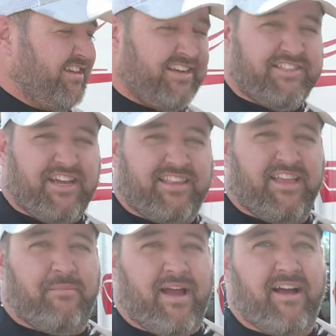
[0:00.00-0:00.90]
I need to check
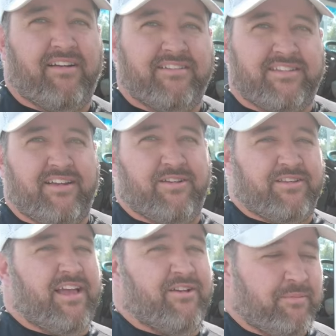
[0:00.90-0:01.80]
them out.
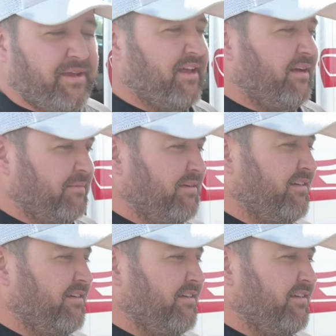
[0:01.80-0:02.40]
They hooked me up.